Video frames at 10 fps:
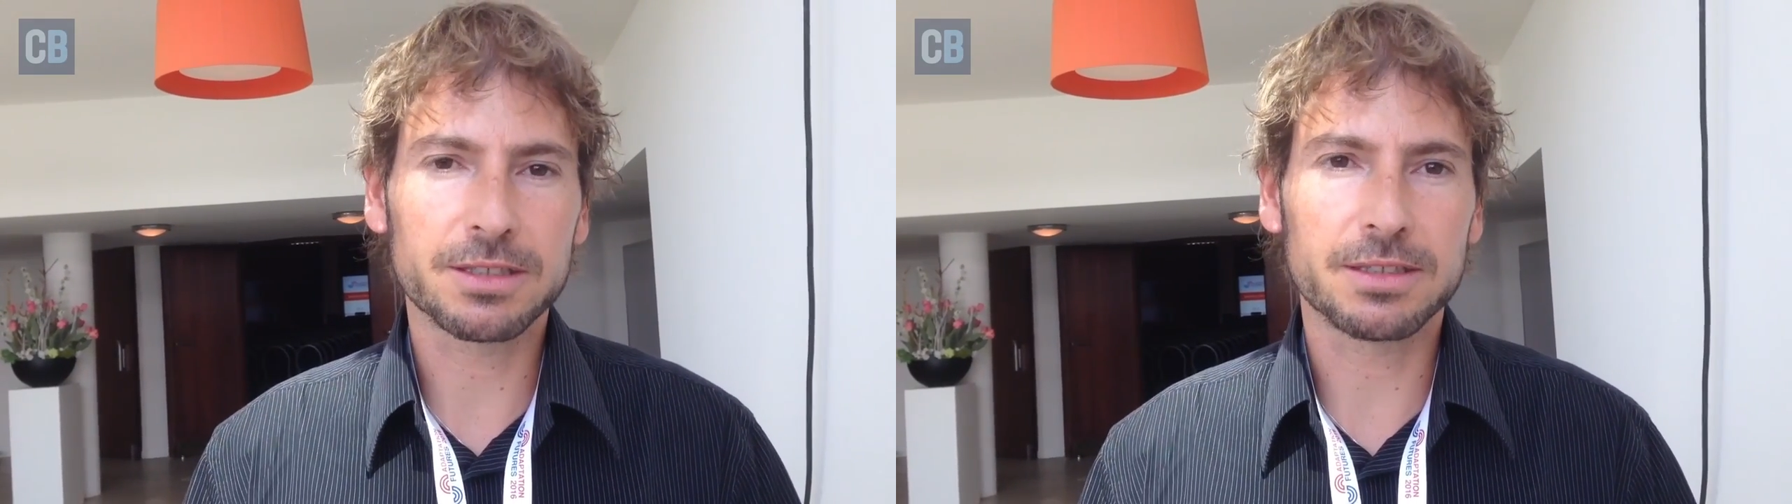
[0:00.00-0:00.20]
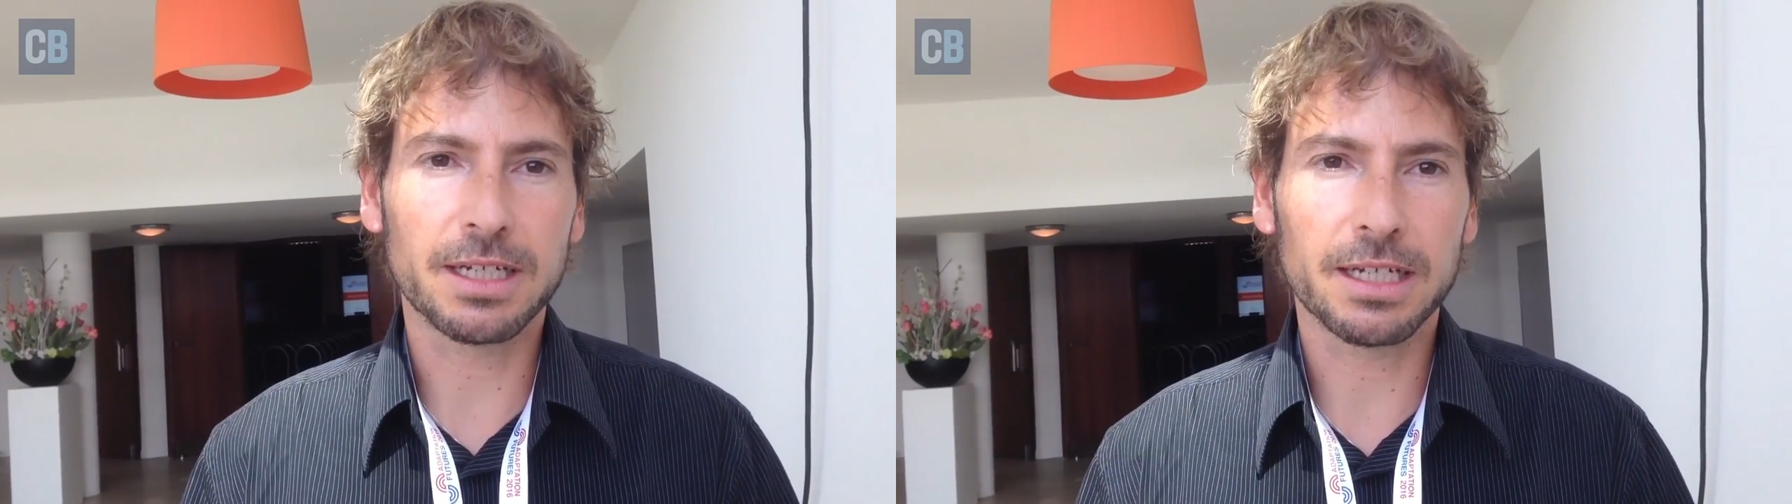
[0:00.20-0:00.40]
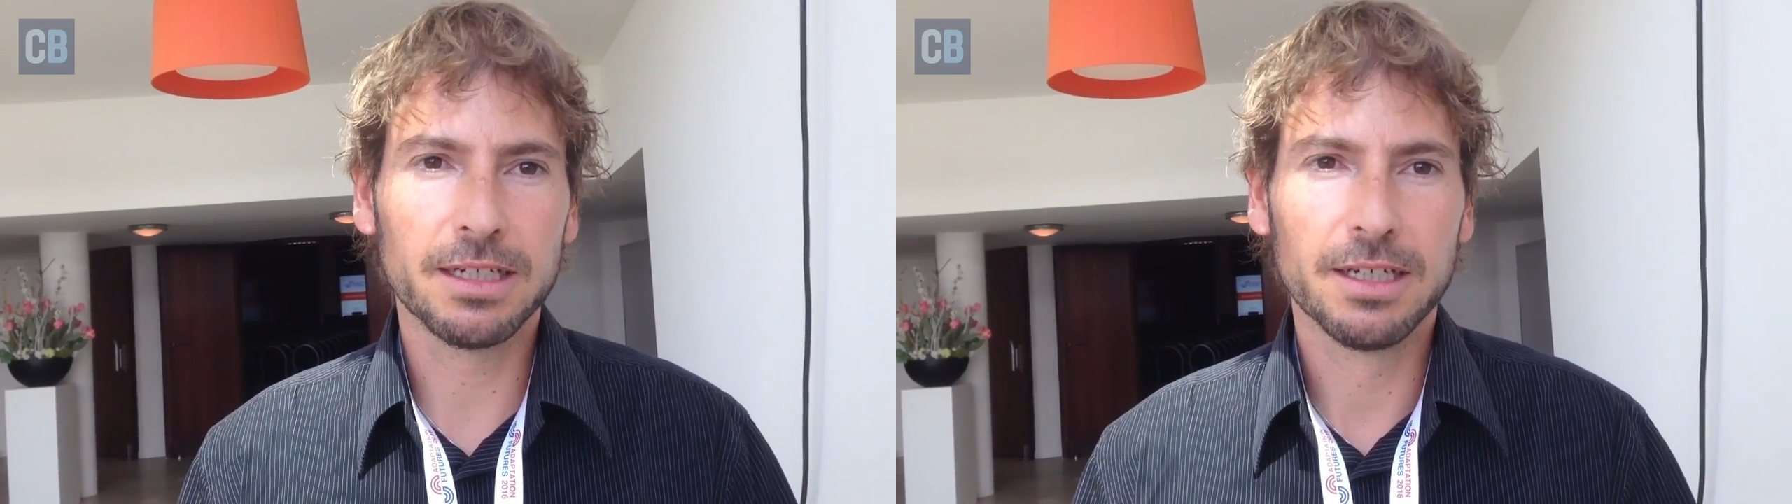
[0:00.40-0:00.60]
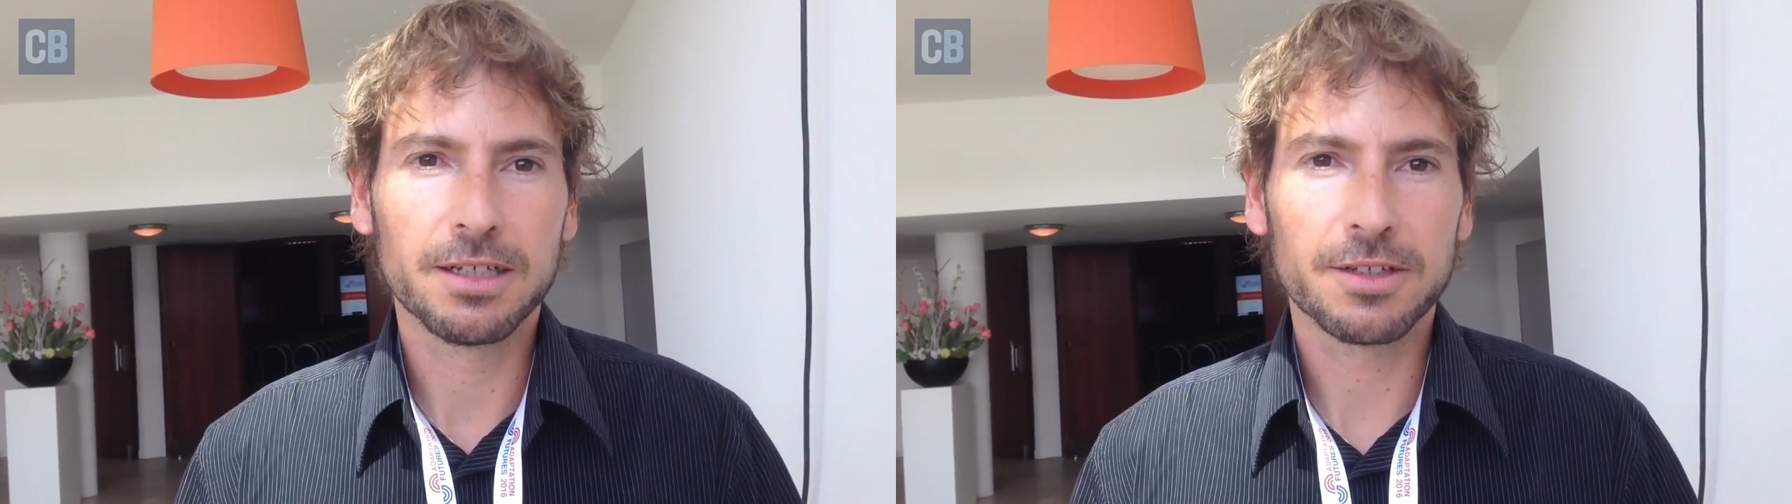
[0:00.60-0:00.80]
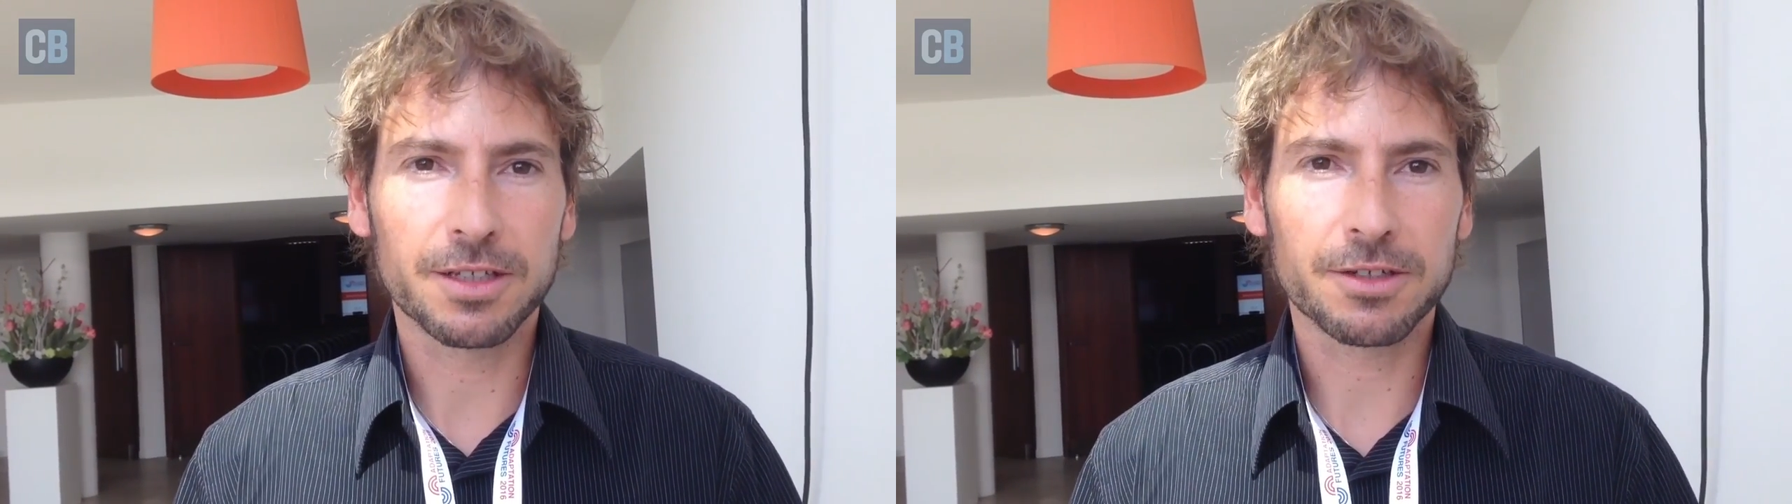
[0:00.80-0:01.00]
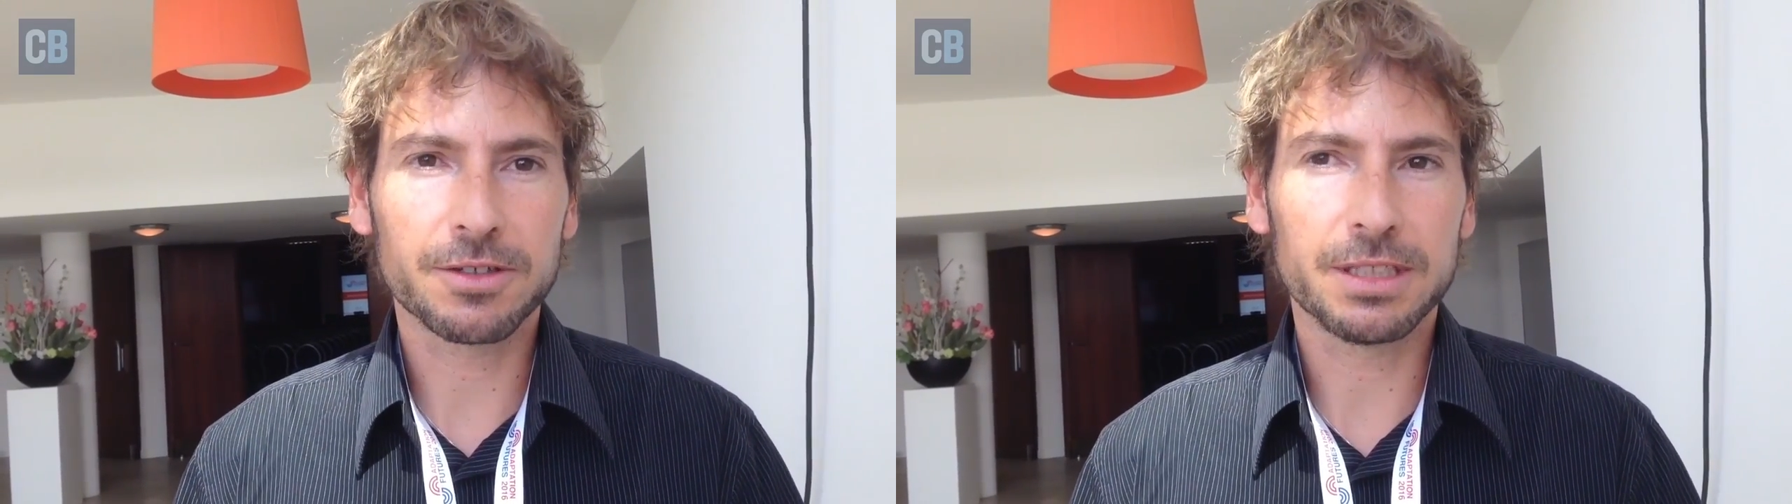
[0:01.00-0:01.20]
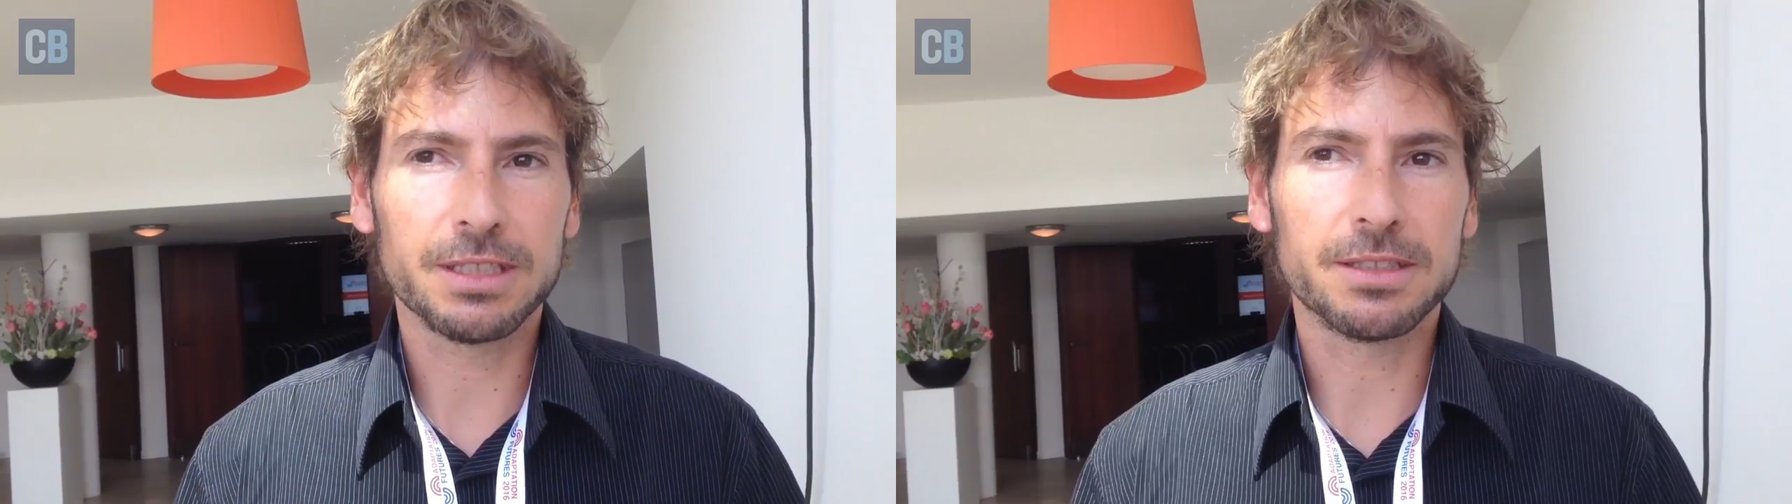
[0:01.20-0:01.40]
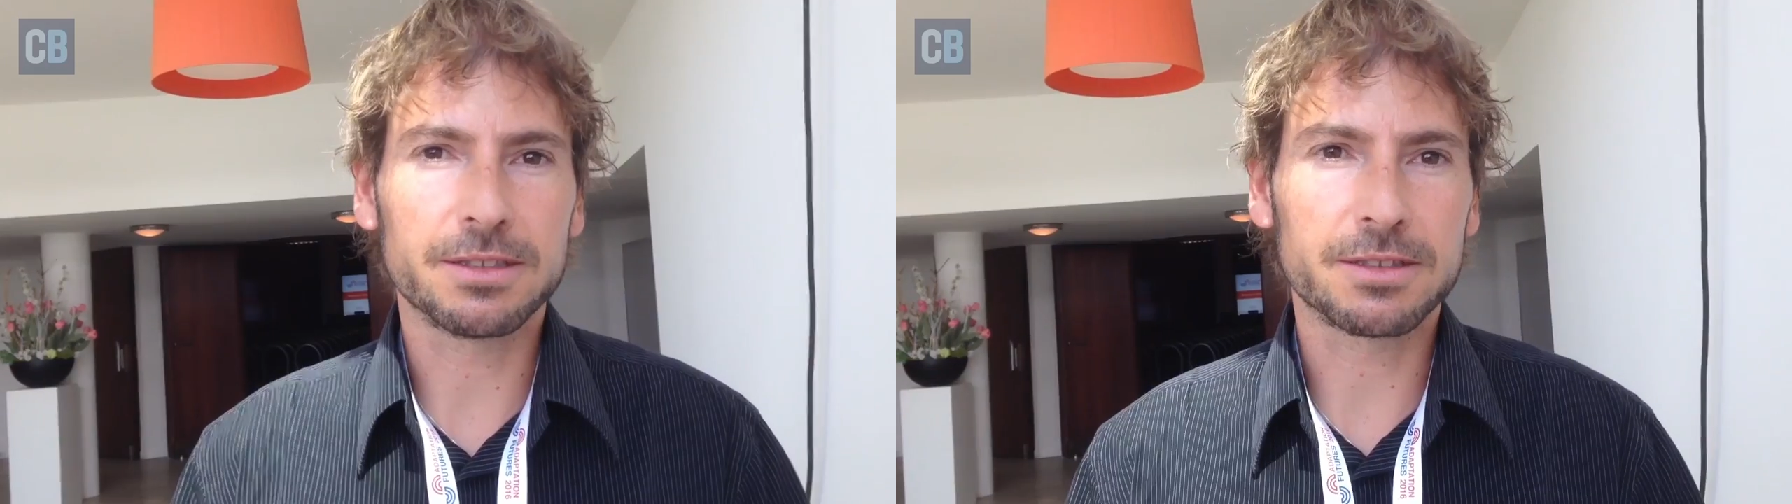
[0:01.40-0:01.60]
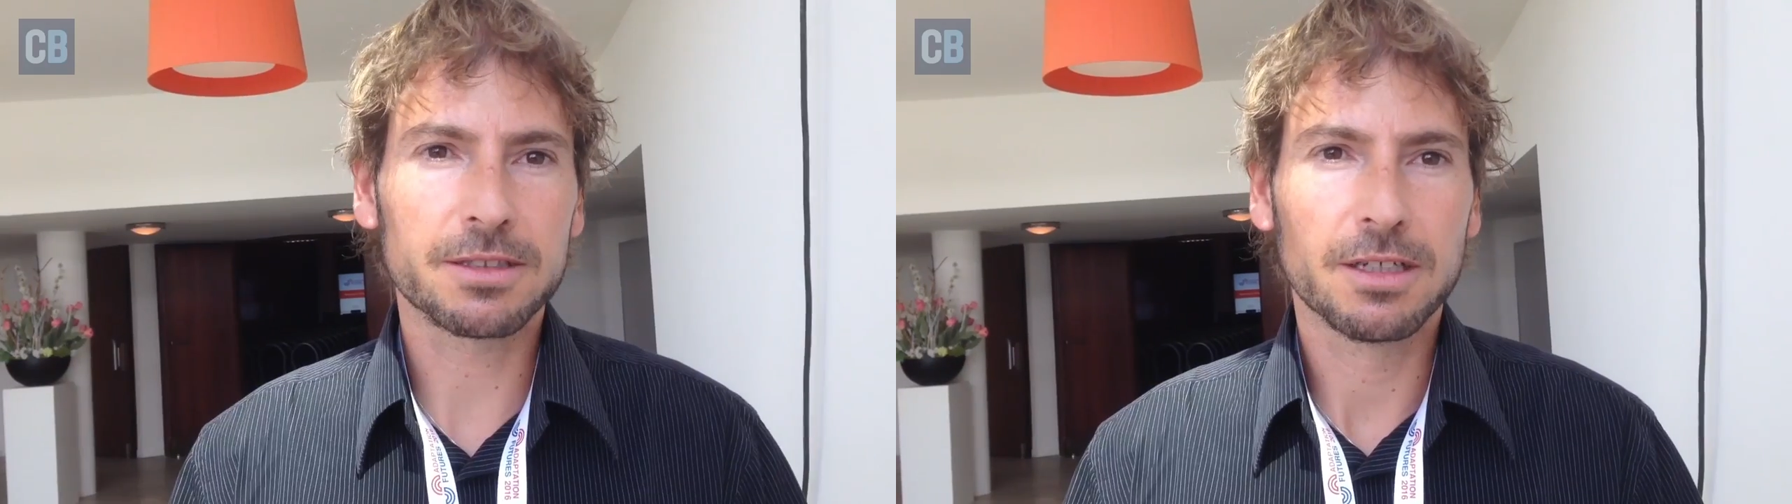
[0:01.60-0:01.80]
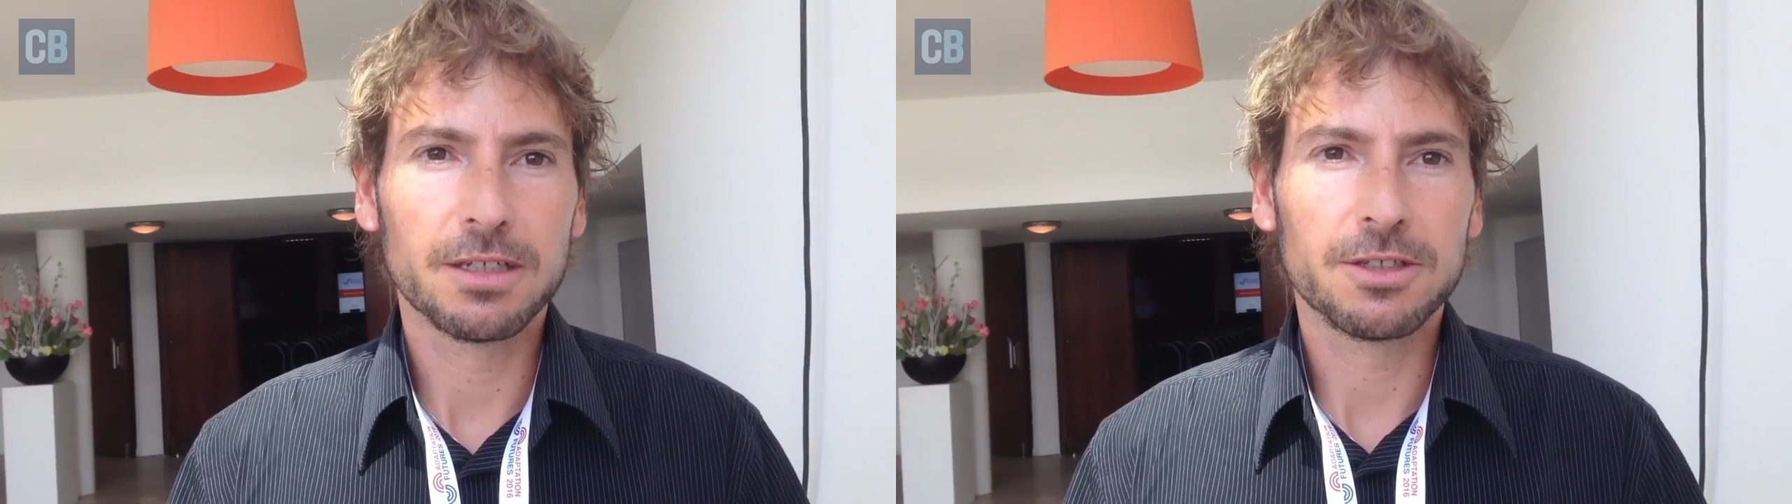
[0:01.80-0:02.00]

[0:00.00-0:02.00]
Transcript: is that there is,